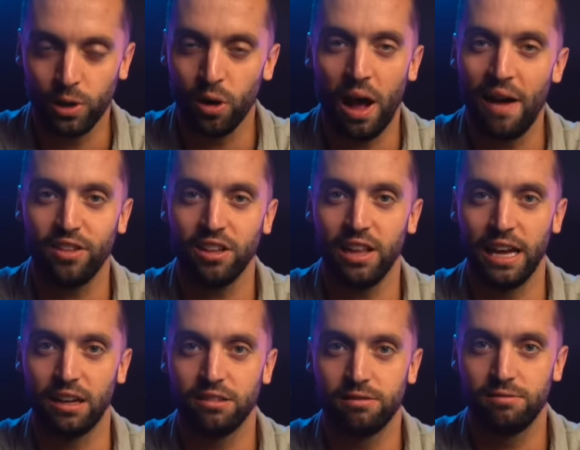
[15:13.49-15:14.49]
We don't have to
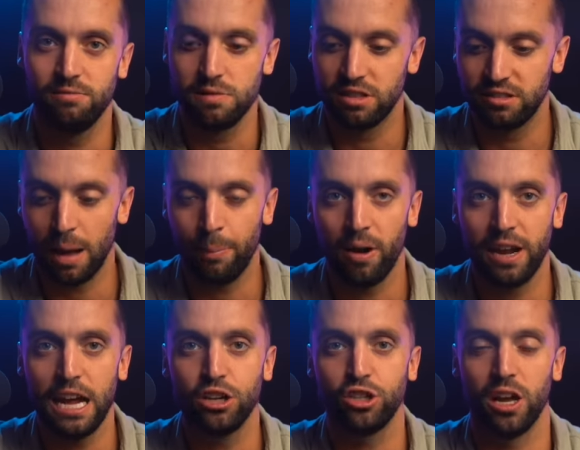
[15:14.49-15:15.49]
like step on
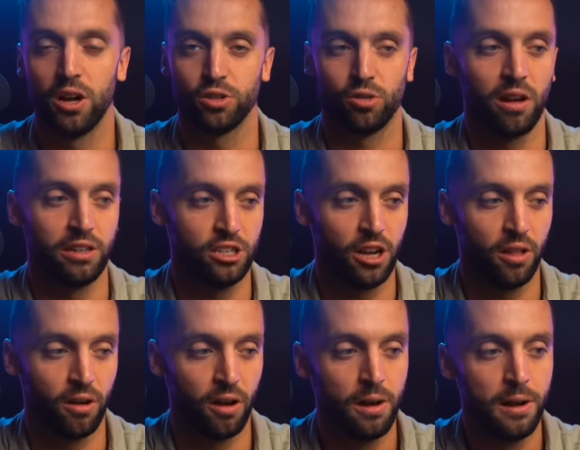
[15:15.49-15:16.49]
eggshells around each
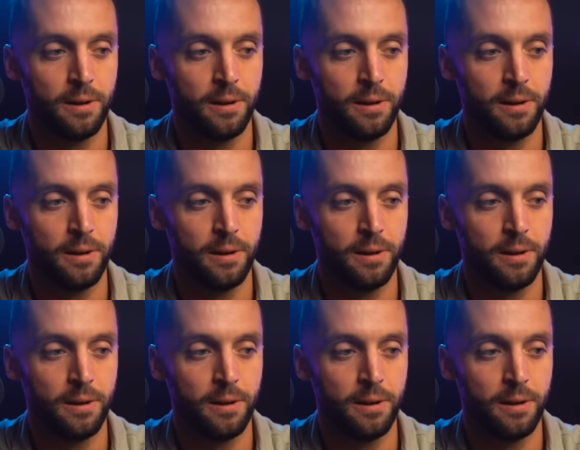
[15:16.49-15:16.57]
other.